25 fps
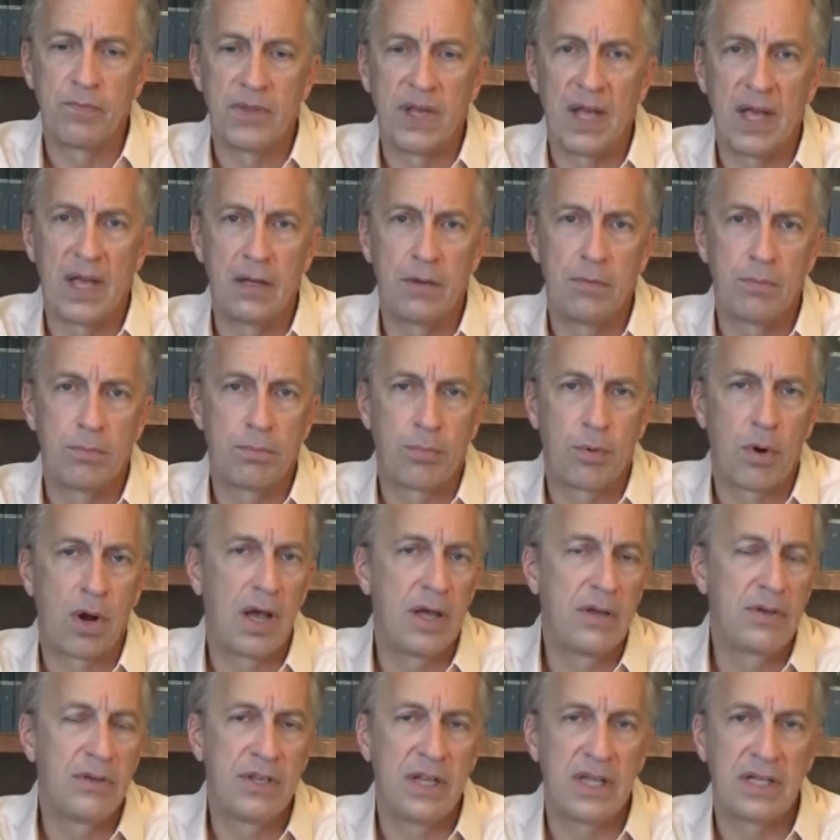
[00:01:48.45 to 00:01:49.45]
and
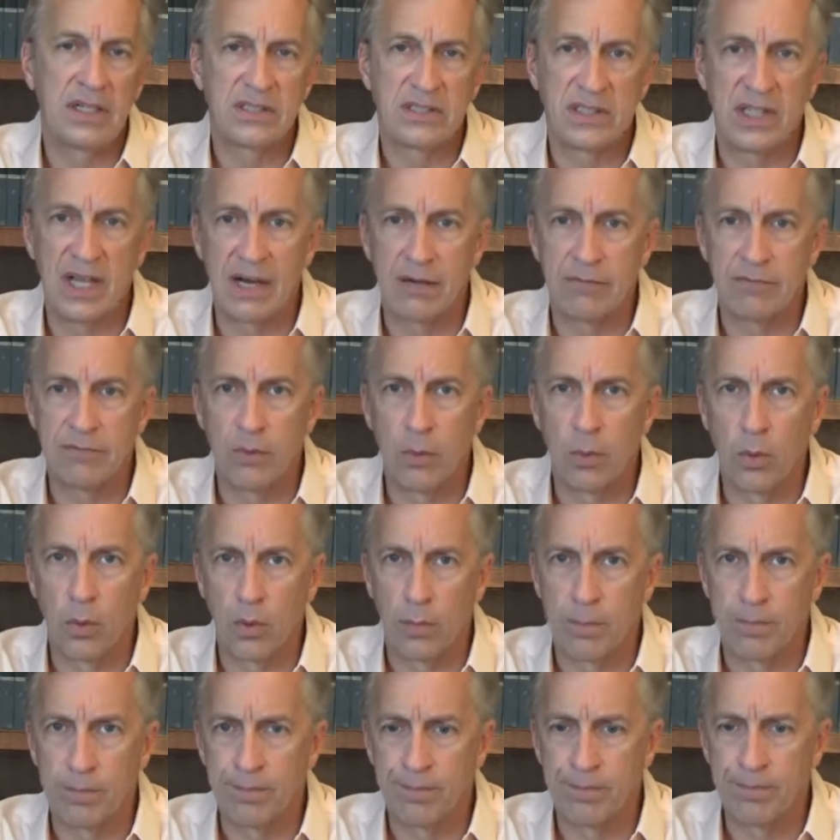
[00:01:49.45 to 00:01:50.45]
pride takes that
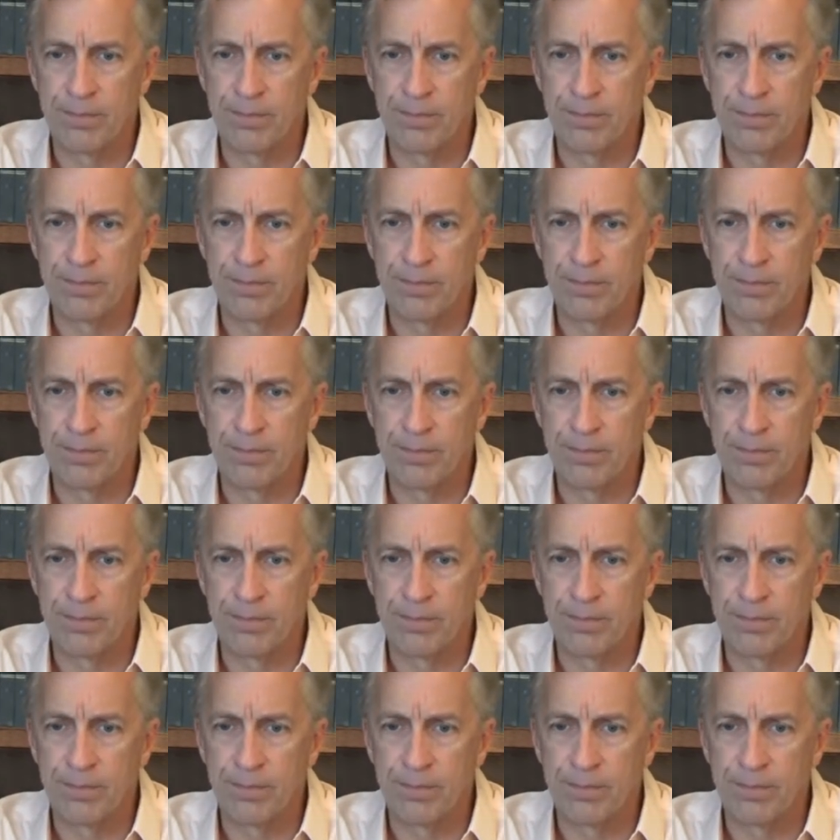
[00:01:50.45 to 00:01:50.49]
form.